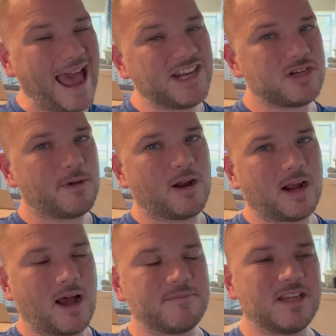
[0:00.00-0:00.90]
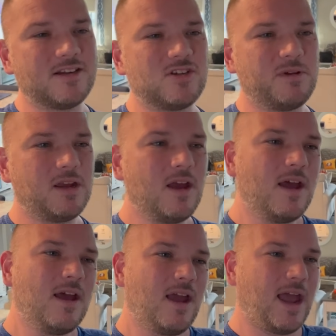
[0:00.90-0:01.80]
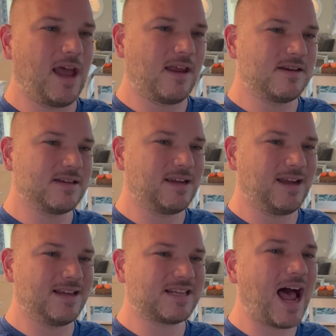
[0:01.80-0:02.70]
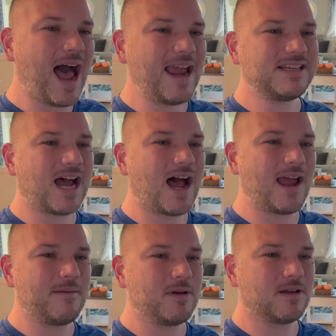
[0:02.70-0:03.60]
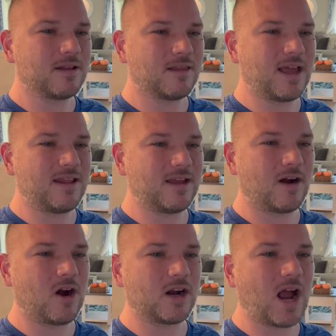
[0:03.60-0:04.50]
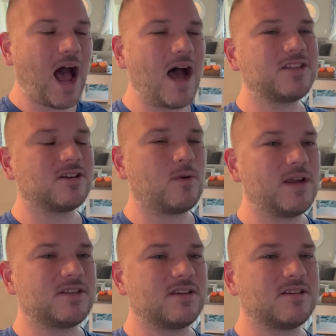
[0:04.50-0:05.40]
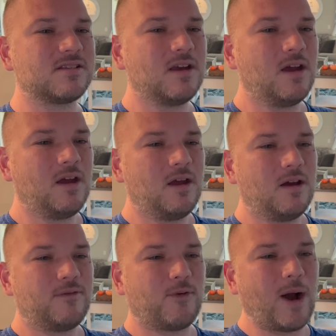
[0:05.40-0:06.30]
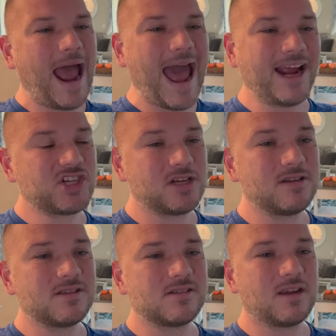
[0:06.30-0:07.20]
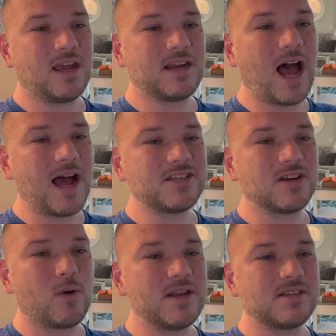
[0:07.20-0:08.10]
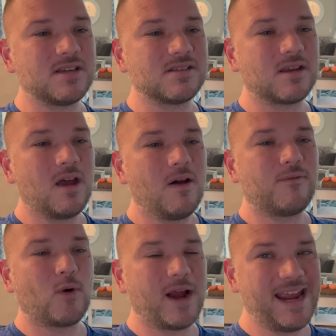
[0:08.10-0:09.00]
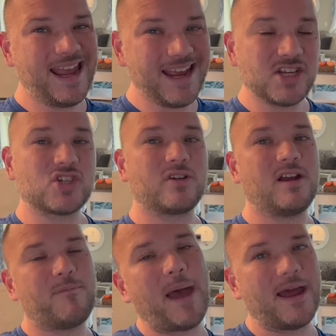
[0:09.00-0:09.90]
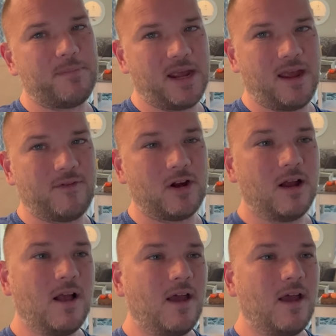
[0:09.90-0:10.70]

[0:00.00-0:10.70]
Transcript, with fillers: at gmail.com, send it to me. And it's high time that there are consequences for actions and consequences for a history of bad behavior.